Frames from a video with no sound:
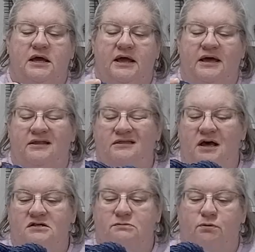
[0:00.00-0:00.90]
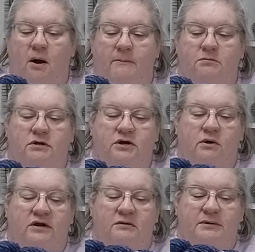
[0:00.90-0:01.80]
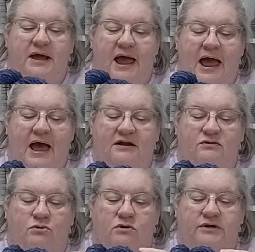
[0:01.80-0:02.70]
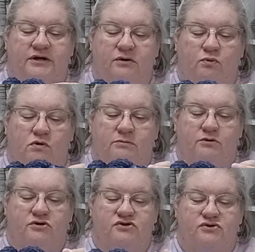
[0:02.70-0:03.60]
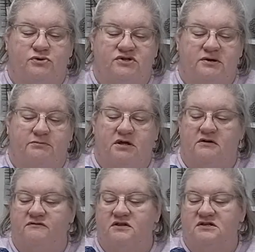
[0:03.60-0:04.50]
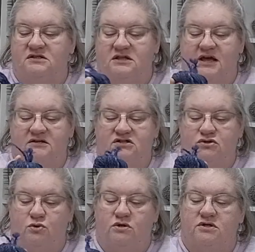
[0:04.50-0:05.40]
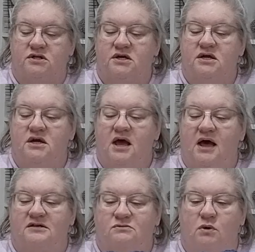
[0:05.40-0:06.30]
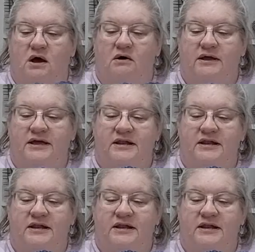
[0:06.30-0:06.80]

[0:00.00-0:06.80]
And that's probably going to be a hat or ear warmers or something of that sort as well.